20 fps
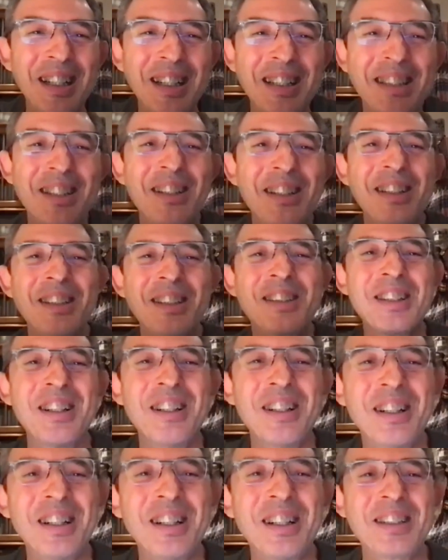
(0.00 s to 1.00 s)

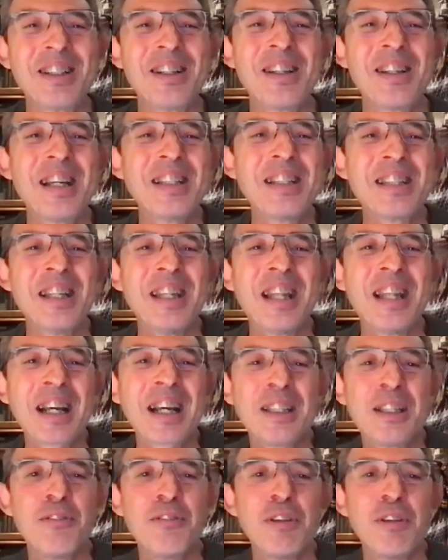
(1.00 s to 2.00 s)
So there's a
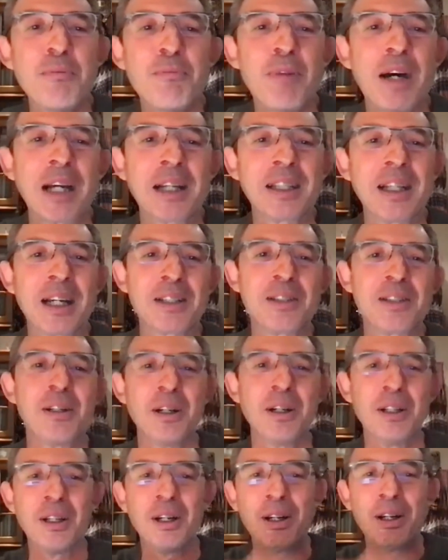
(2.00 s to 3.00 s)
negative impact actually
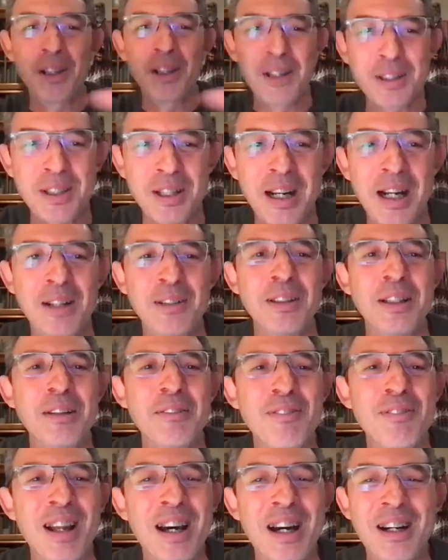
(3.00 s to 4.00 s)
on all the surrounding
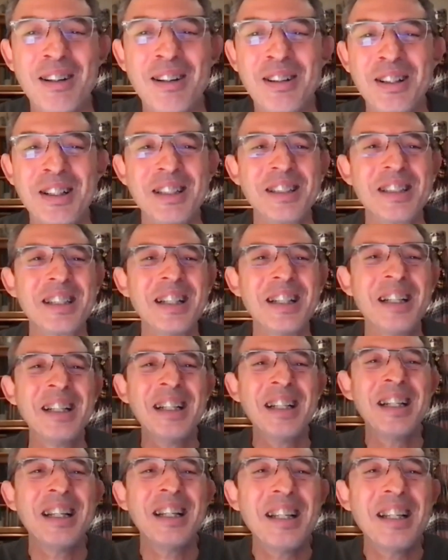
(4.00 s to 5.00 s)
flowers.
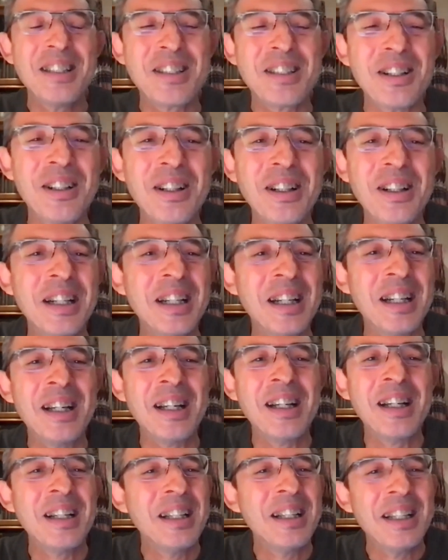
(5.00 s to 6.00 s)
So
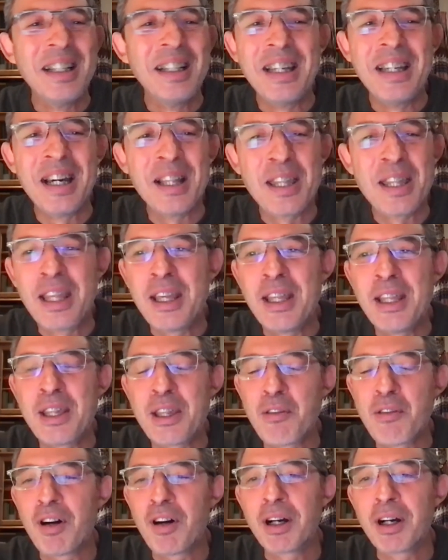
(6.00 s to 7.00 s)
yeah,
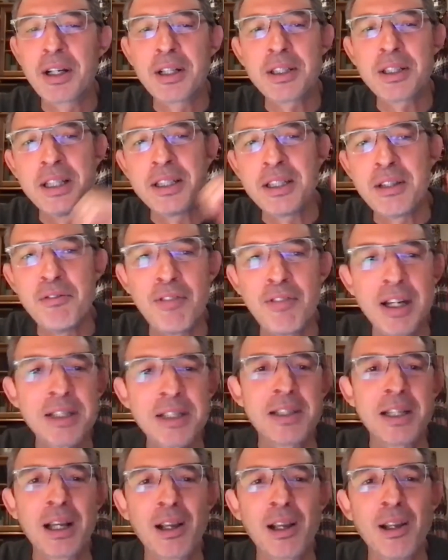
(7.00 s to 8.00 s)
the fungus is
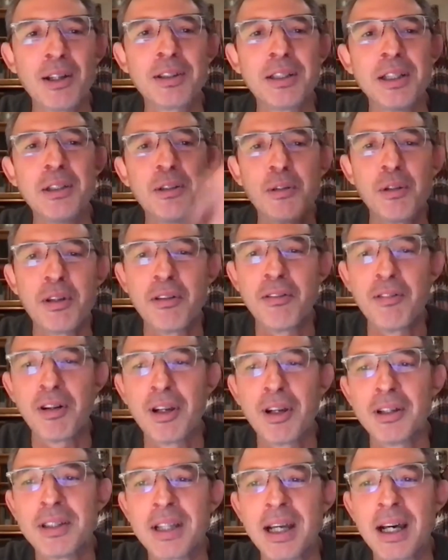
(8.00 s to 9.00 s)
investing a lot into the
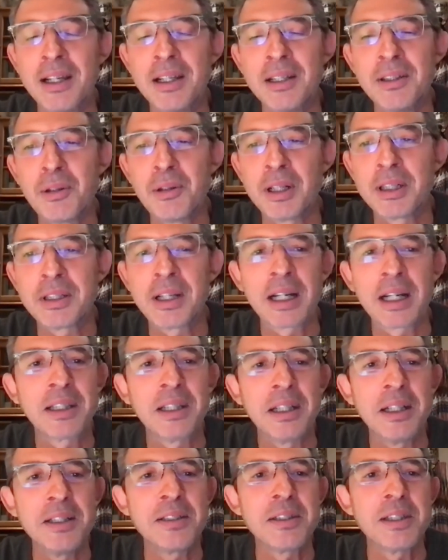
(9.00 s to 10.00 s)
volatile, into
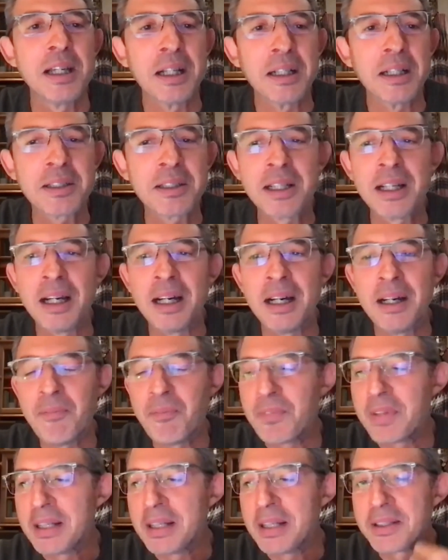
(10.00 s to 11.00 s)
attracting insects.
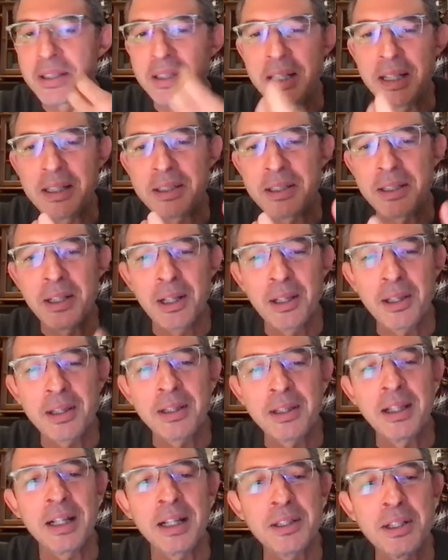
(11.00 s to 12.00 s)
It's not,
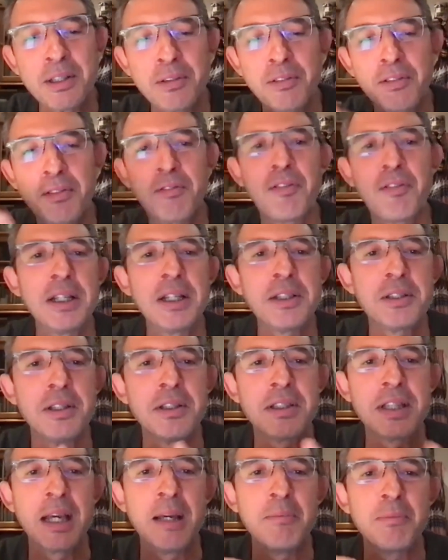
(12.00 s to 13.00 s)
doesn't face the
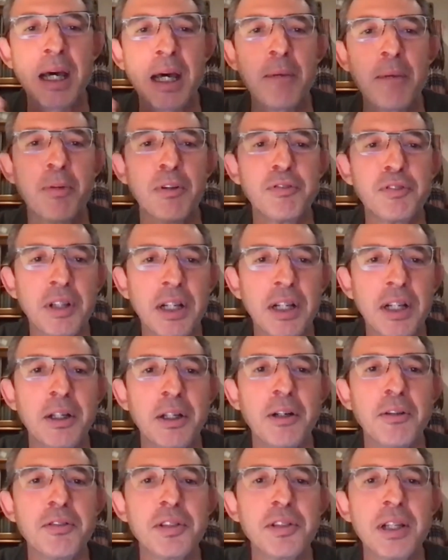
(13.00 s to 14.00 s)
same type of
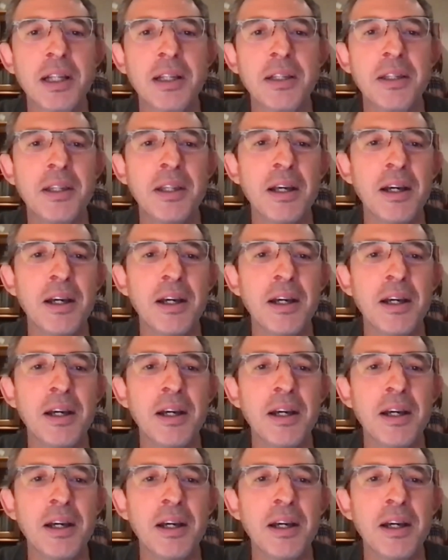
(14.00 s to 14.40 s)
trade-offs that